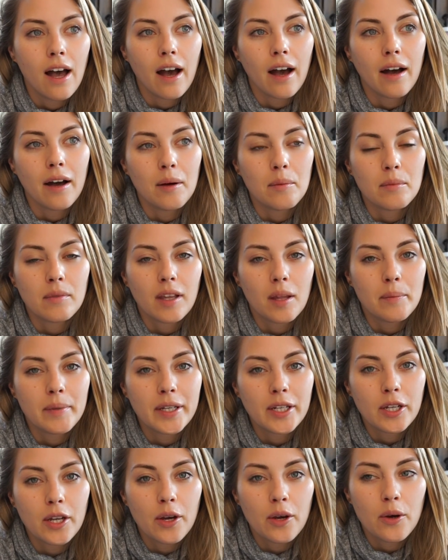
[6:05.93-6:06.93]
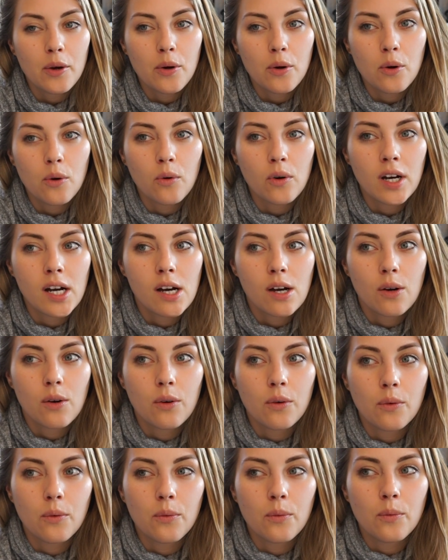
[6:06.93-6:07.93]
Let me know
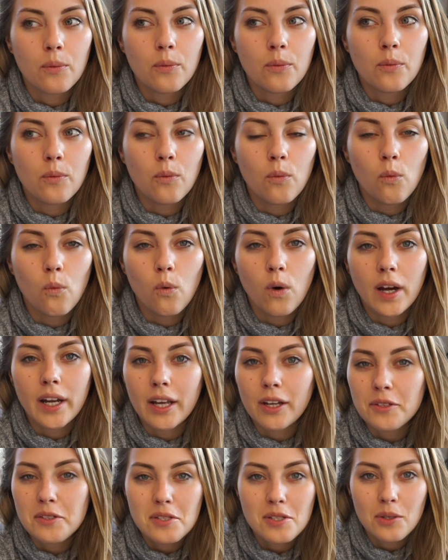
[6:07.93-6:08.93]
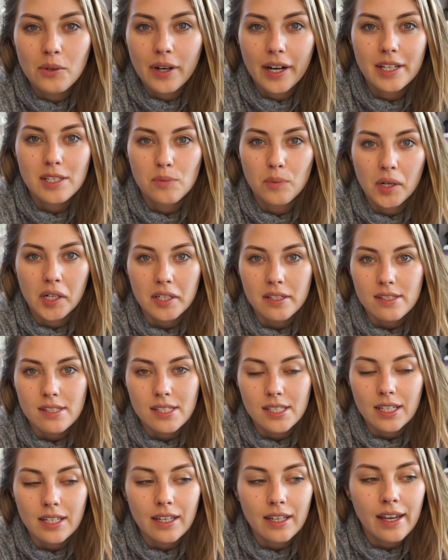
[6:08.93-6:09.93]
what else you guys want to
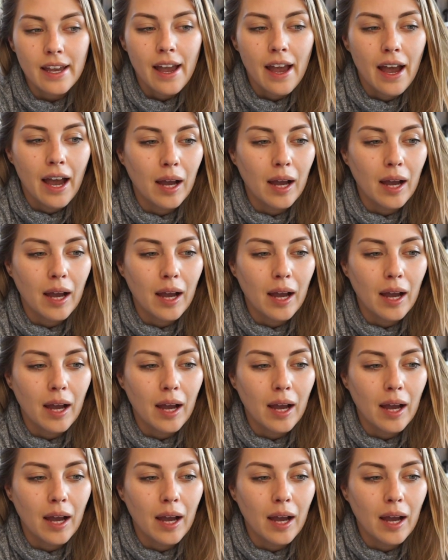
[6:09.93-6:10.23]
see.